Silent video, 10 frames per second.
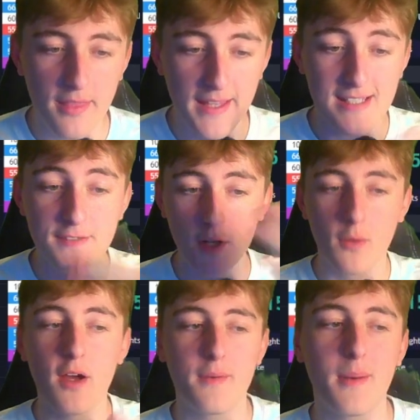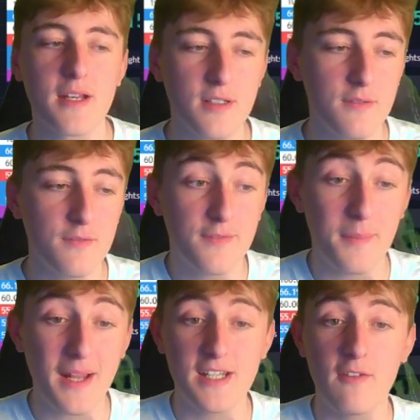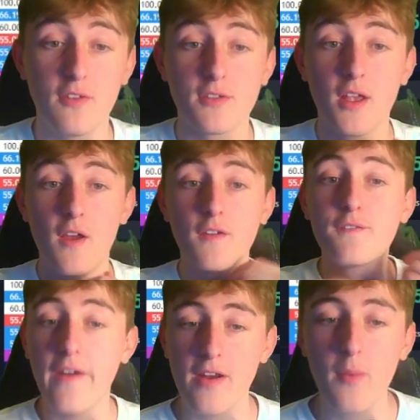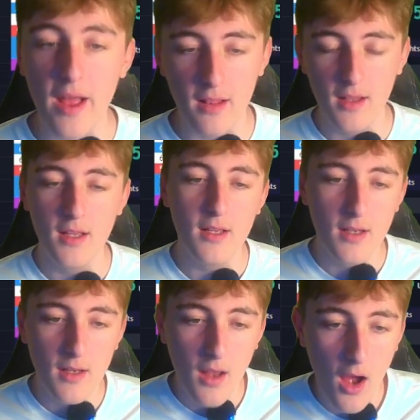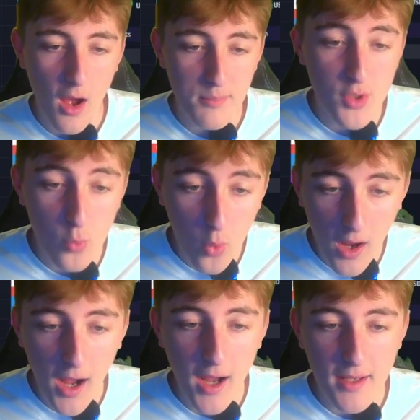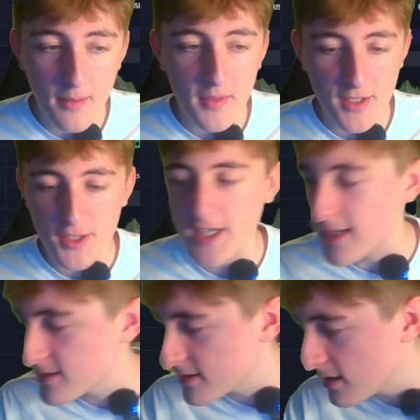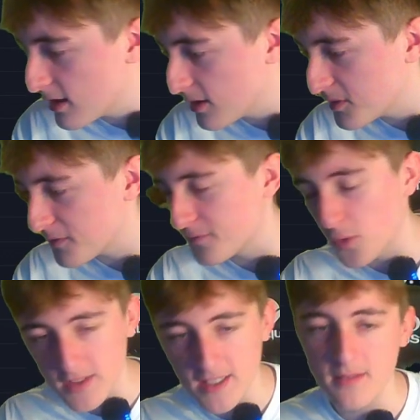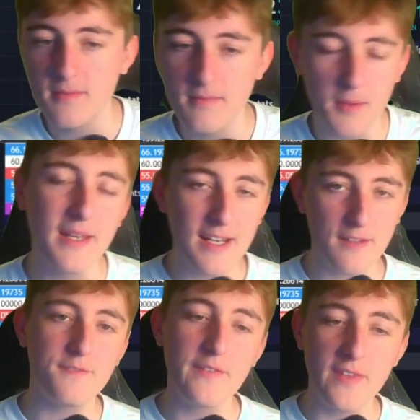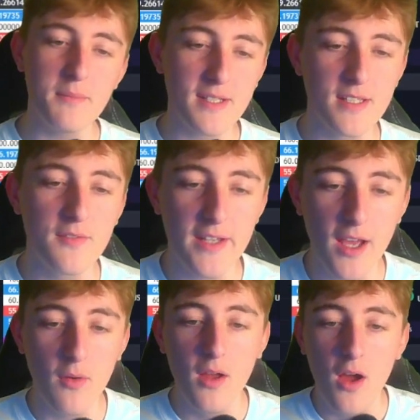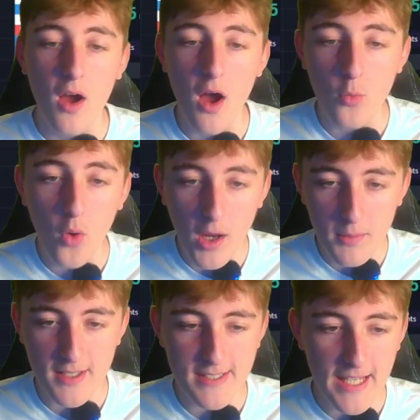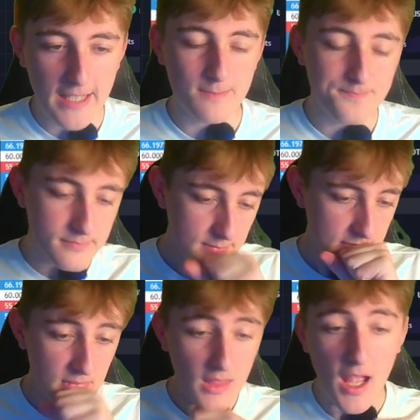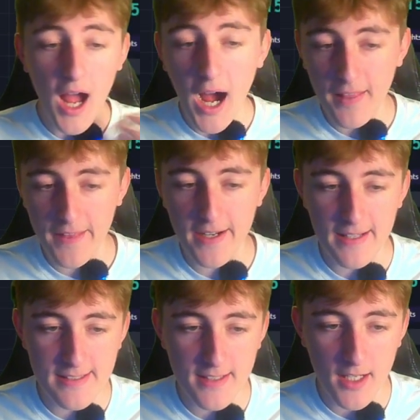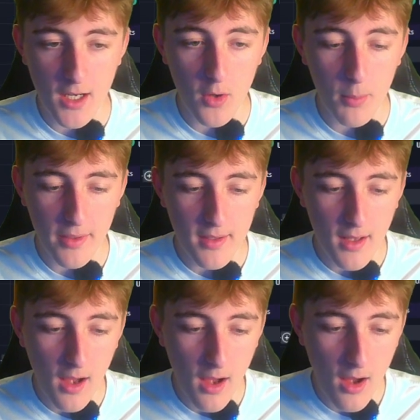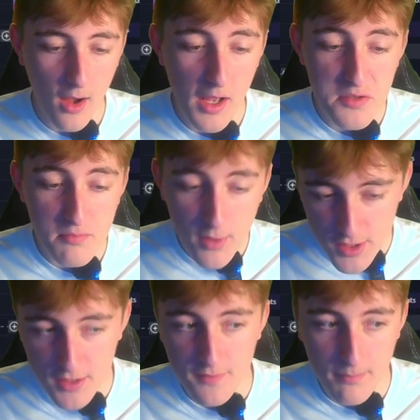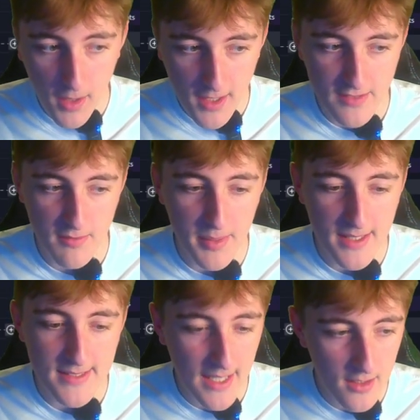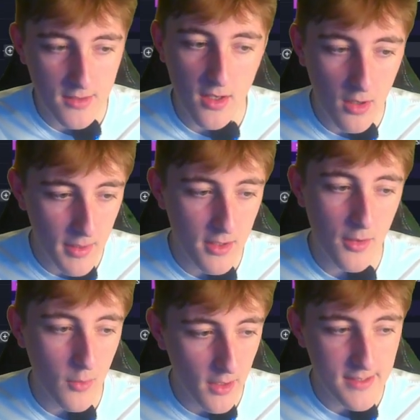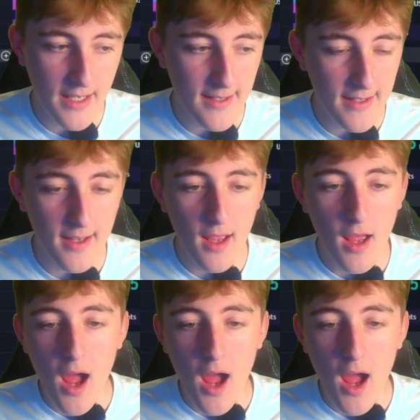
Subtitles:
this is following our Fibonacci levels very well. So what I am going to suggest, we have nearly 15 minutes in the video. What I'm going to say, I think this is going to go up. As much as Market F&B is telling us, oh my God, the world is ending,